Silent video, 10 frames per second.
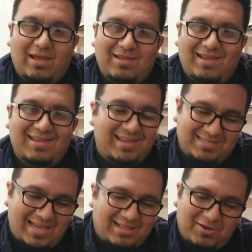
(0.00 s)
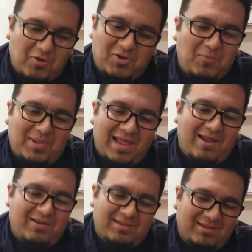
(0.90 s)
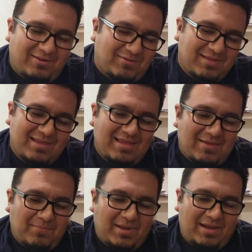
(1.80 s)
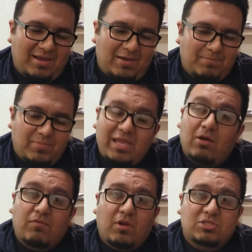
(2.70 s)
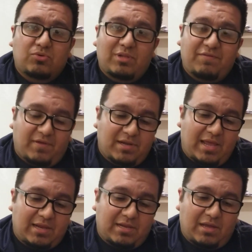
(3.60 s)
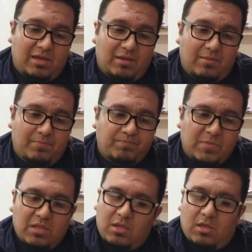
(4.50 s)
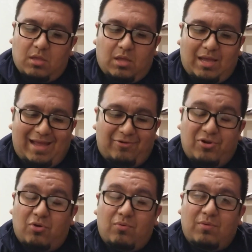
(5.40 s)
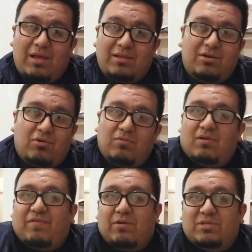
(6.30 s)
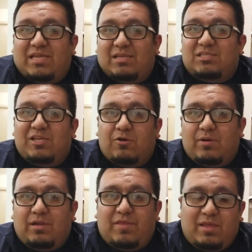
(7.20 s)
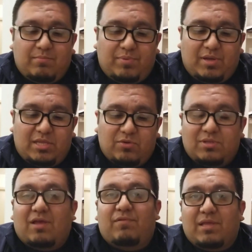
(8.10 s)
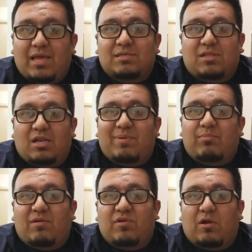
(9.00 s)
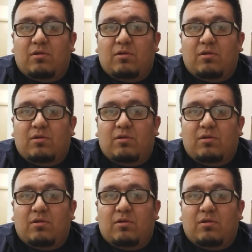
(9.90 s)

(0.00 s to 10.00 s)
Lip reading: yeah, exactly. Don't plan on it, you know. But yeah, overall it's a really fun deck. I don't know how, you know, if I would say it's tier or anything, but you can definitely catch a lot of people off guard.